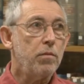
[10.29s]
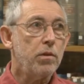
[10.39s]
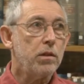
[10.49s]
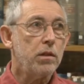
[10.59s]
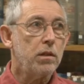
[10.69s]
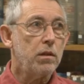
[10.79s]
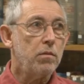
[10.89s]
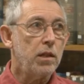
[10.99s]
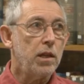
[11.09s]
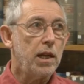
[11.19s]
It wasn't
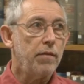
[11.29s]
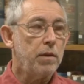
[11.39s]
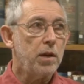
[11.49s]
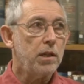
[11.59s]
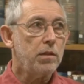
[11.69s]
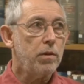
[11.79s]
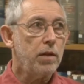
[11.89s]
one of the leafy bits.